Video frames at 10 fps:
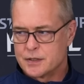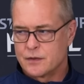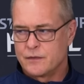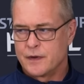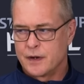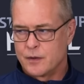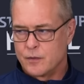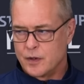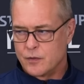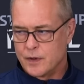so very
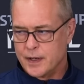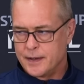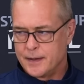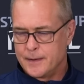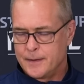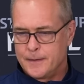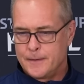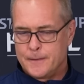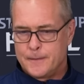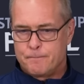well run.
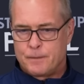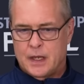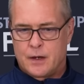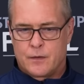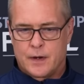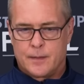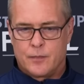Craig